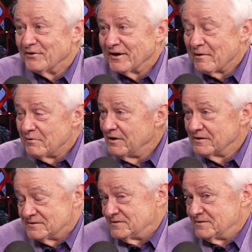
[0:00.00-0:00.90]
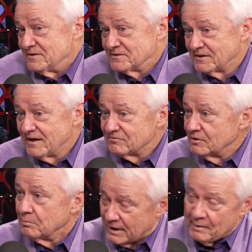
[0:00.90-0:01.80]
And I mean, it's just
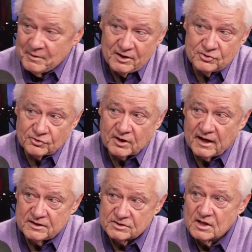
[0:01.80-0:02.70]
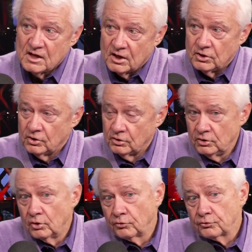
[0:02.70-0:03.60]
gifted. But I mean, in your case,
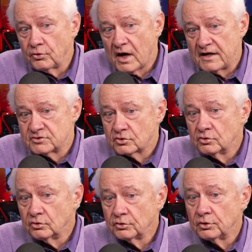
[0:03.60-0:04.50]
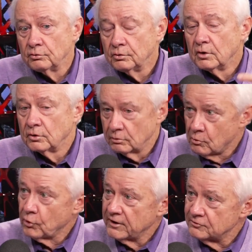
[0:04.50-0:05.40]
through high school, you were
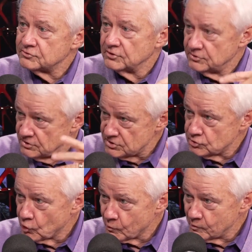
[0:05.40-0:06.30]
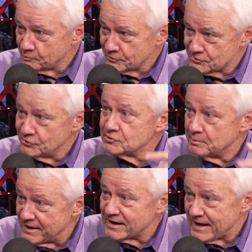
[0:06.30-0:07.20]
more interested in just normal pursuits,
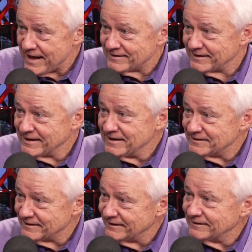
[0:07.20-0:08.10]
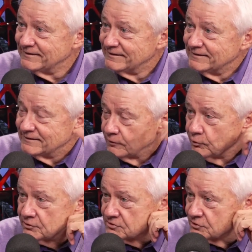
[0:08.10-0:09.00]
being an athlete.
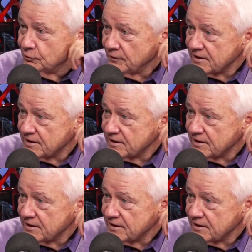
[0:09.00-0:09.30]
Going to school.